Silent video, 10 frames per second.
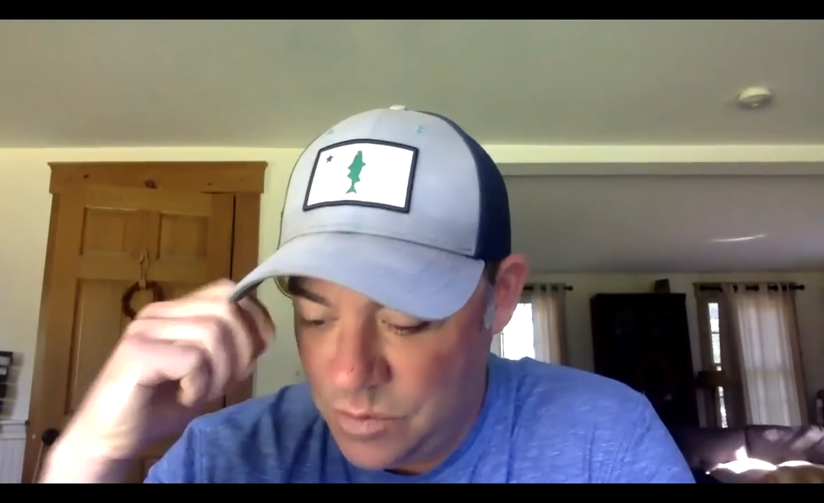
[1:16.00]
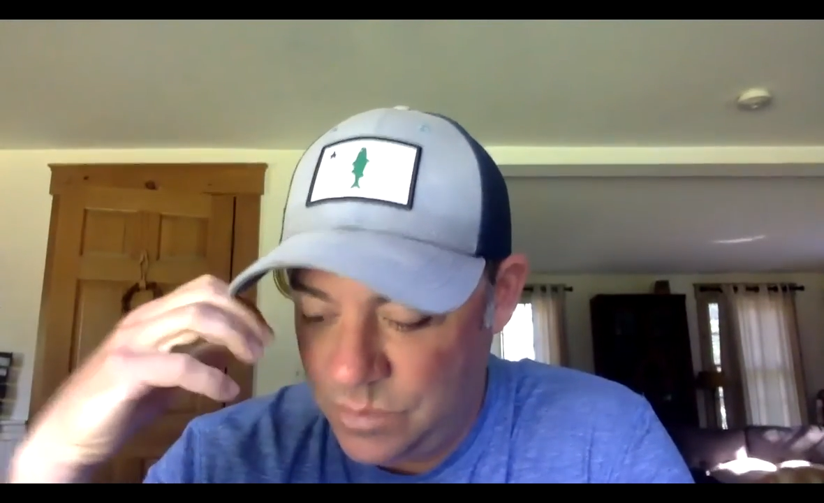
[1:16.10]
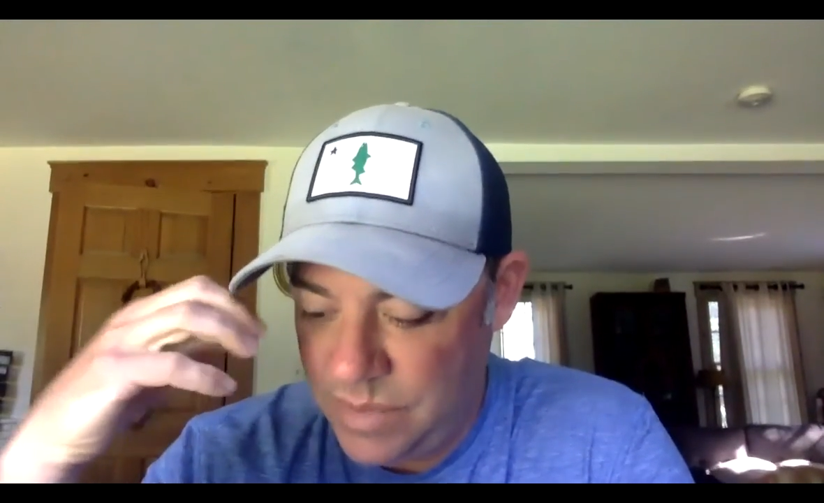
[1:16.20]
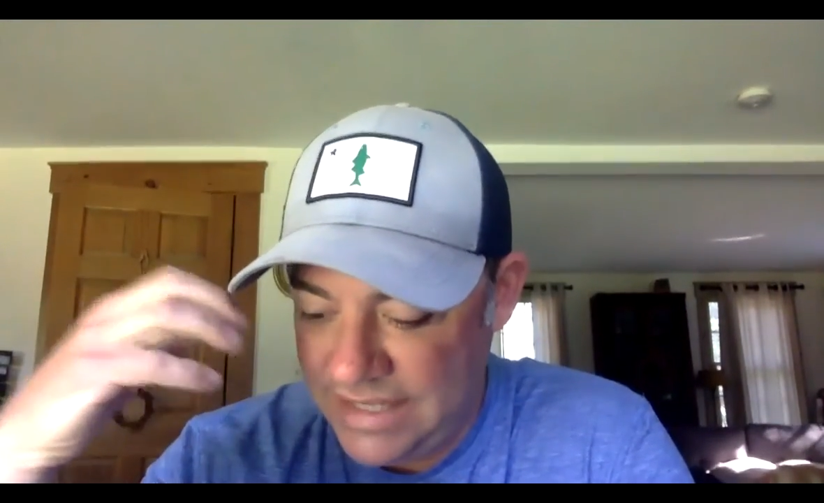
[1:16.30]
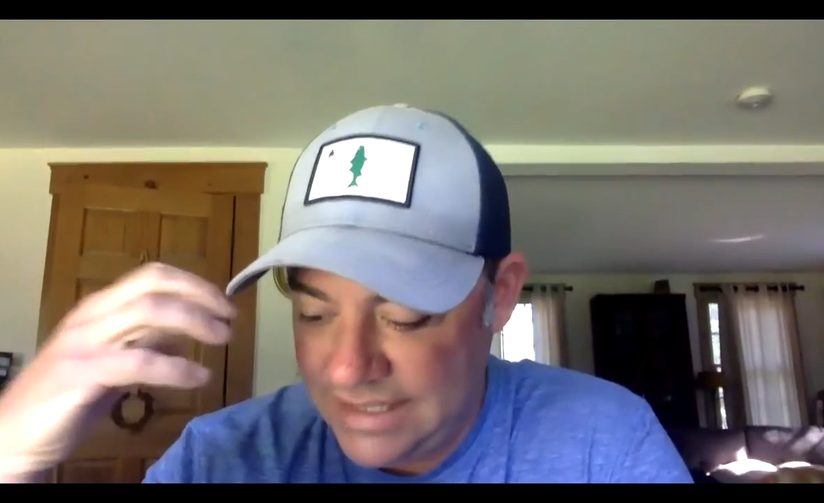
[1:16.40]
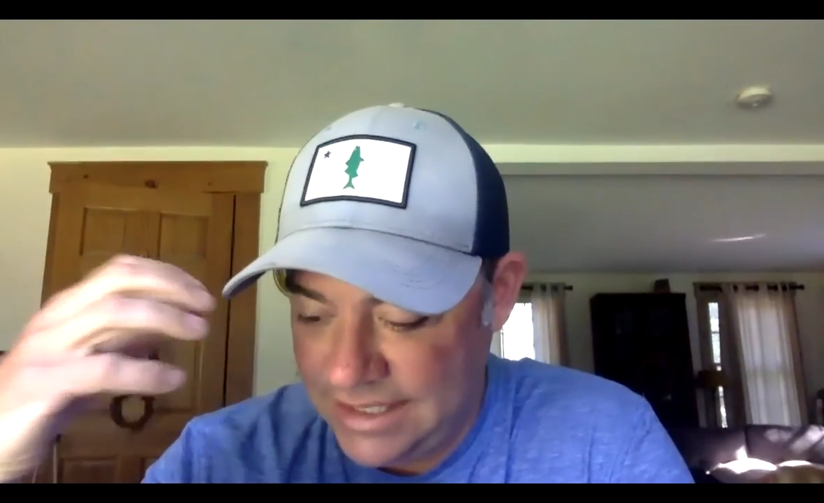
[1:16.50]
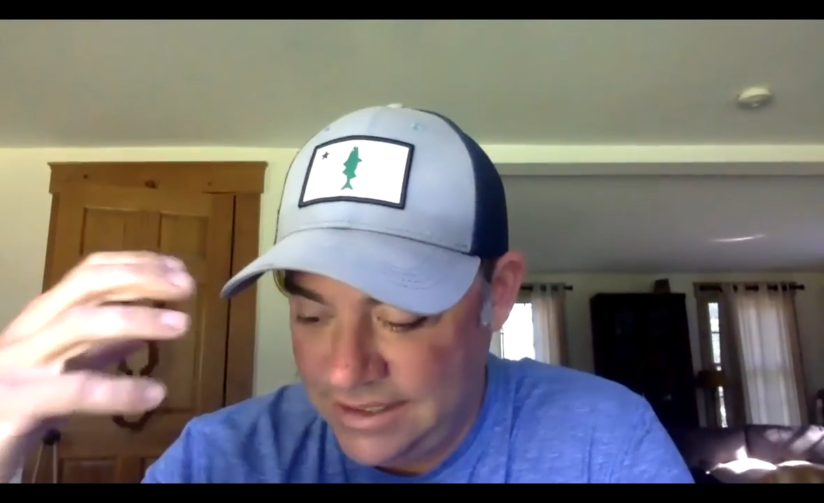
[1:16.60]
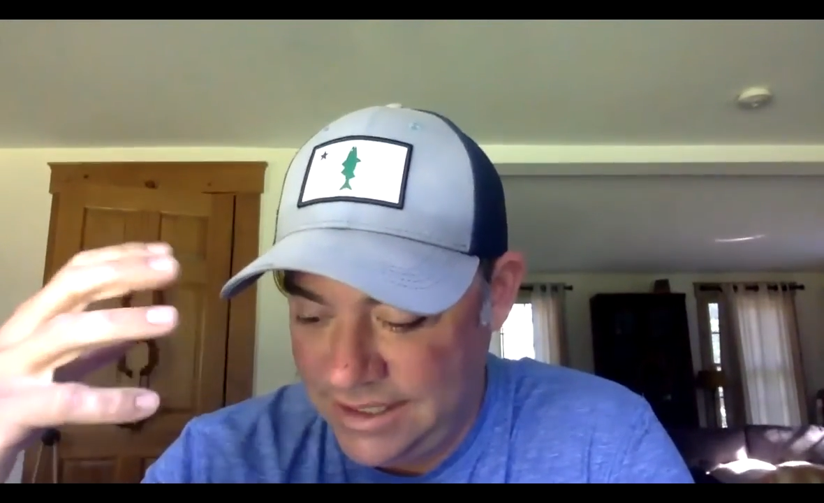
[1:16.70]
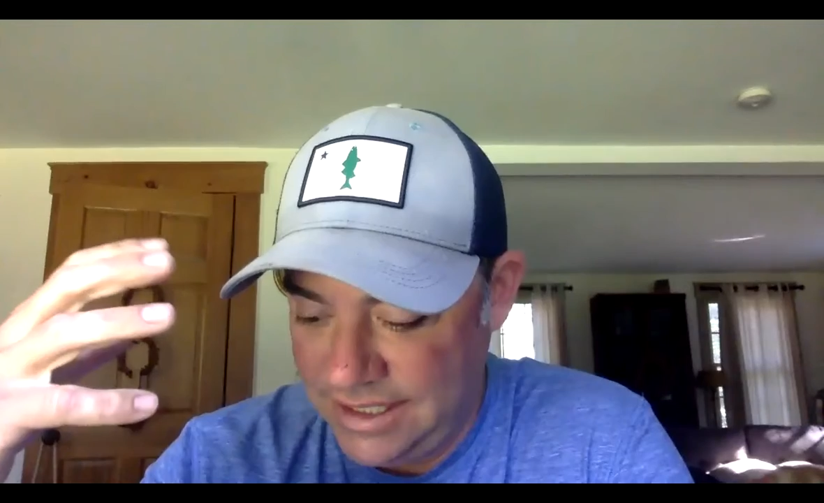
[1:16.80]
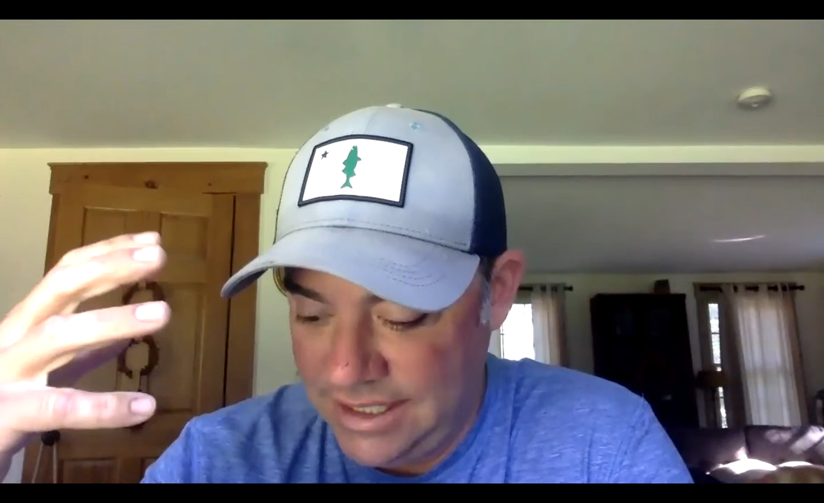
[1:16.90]

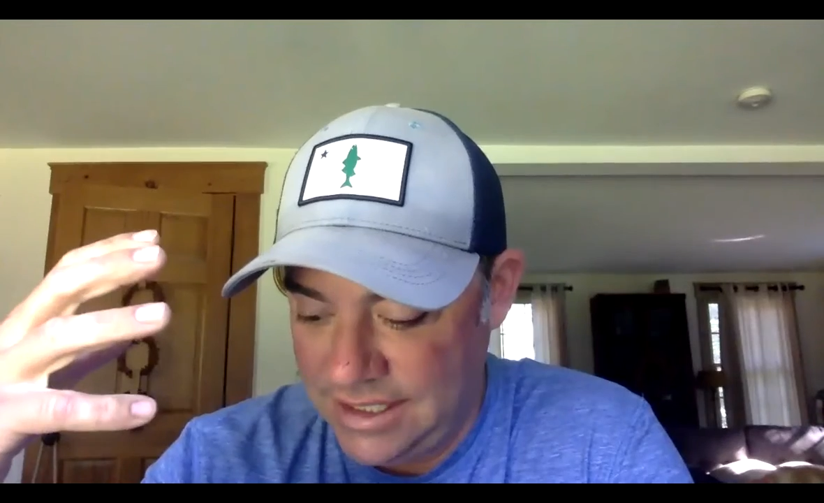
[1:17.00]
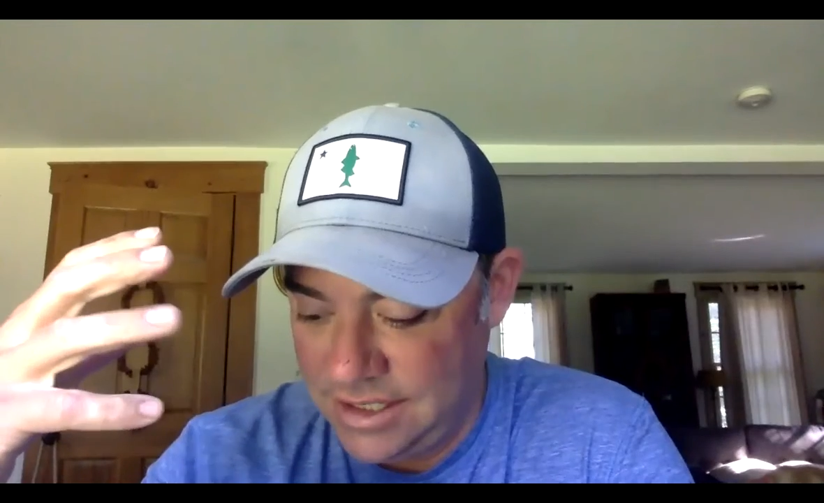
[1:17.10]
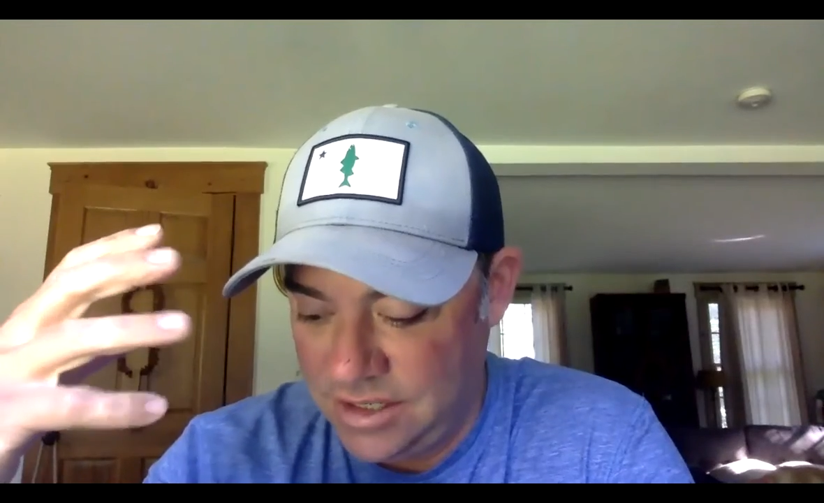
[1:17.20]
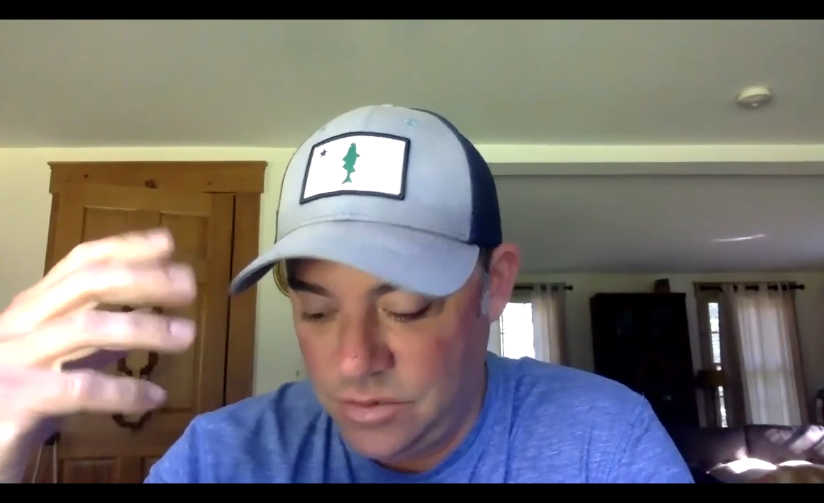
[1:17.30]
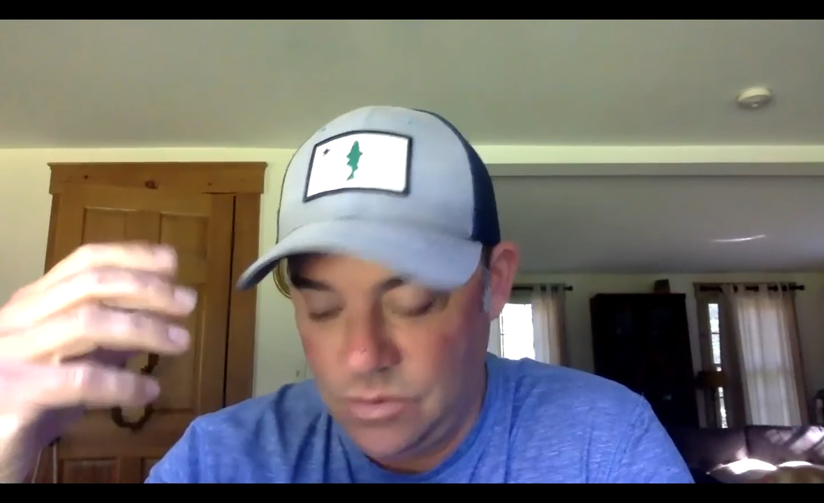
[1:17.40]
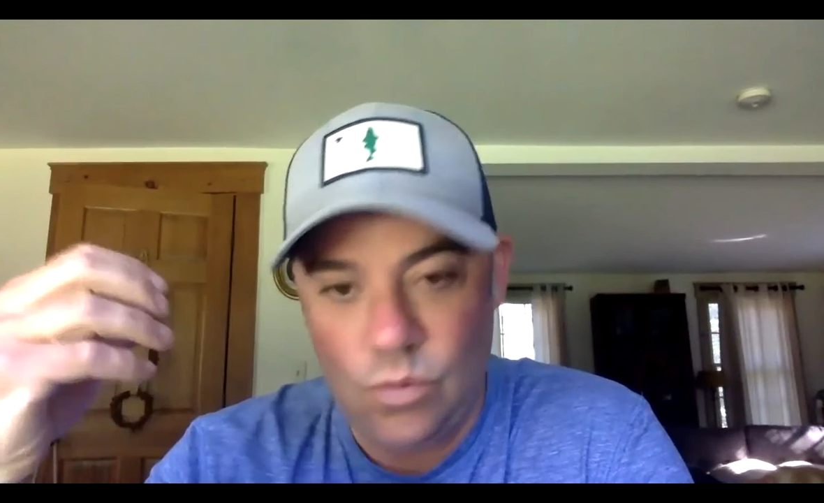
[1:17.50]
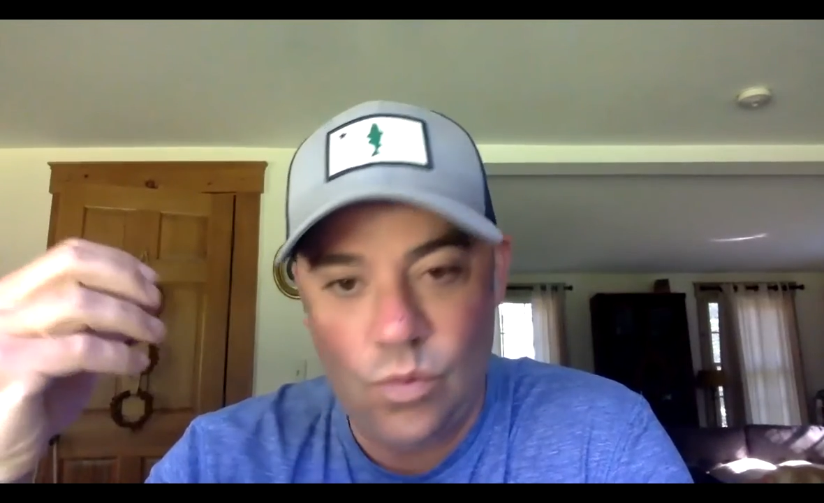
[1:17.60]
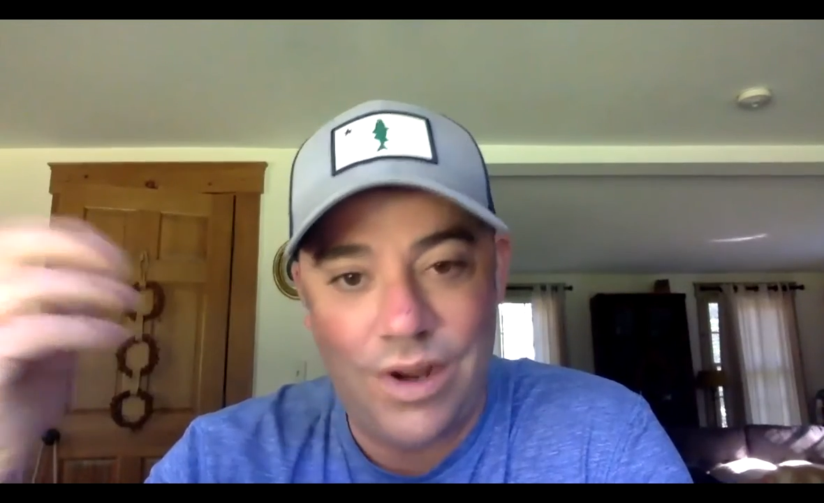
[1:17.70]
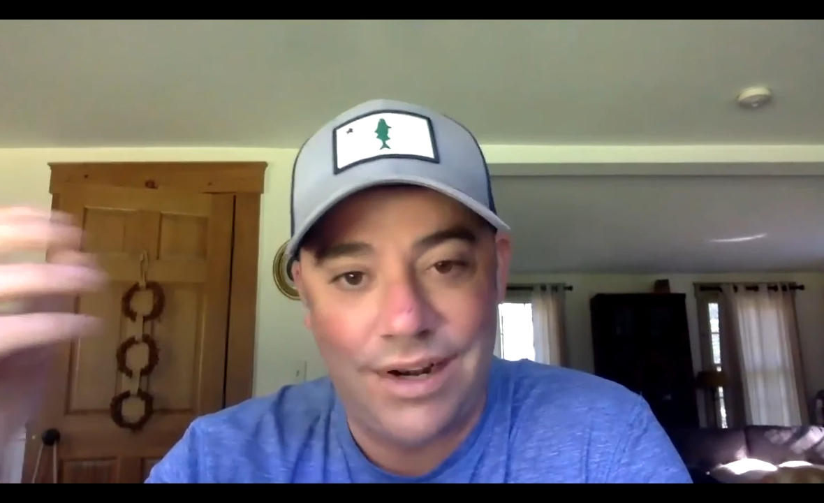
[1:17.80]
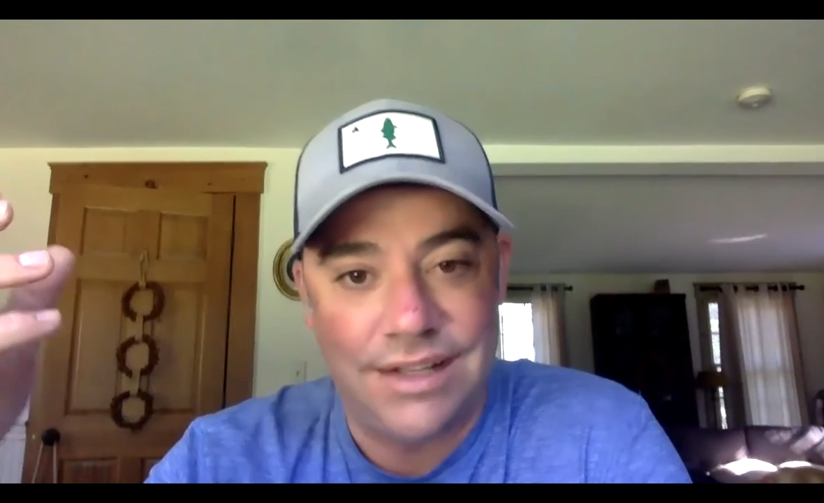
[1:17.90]
basically
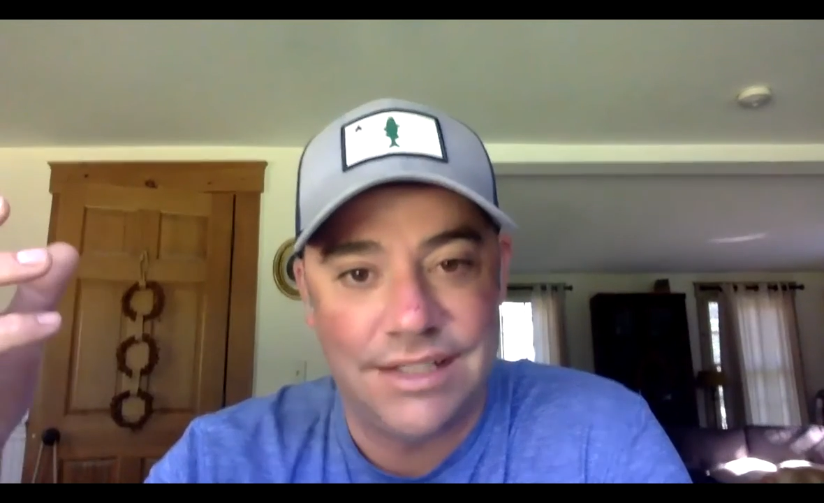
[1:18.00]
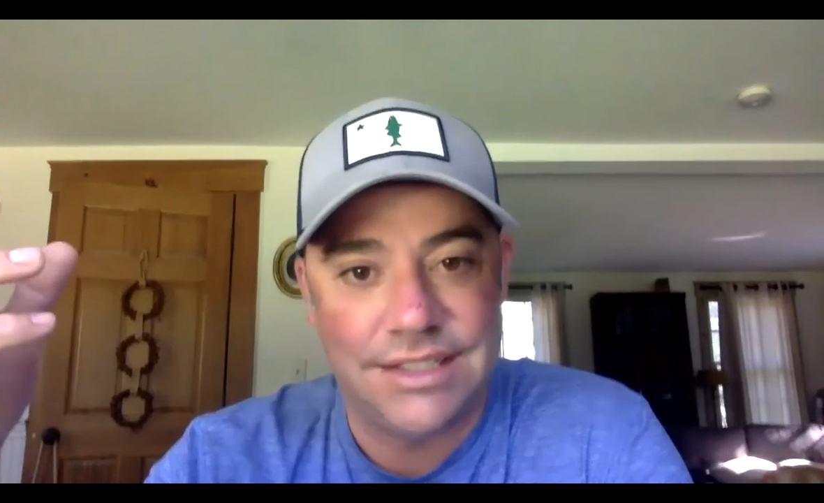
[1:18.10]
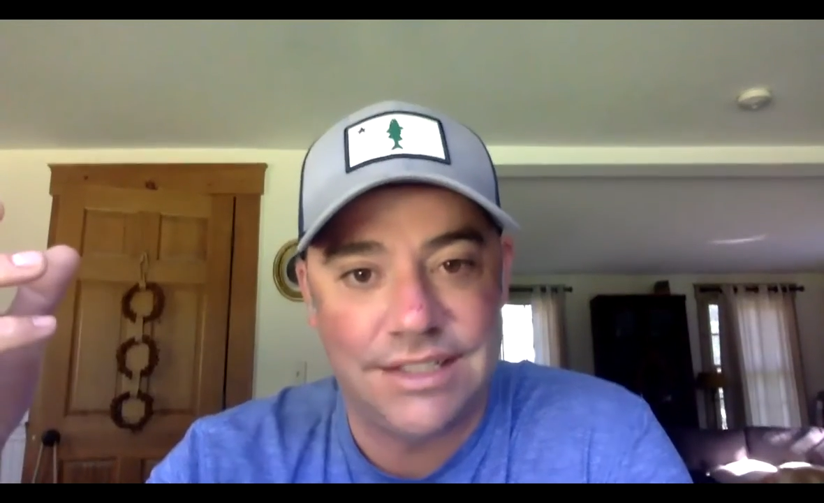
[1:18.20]
what this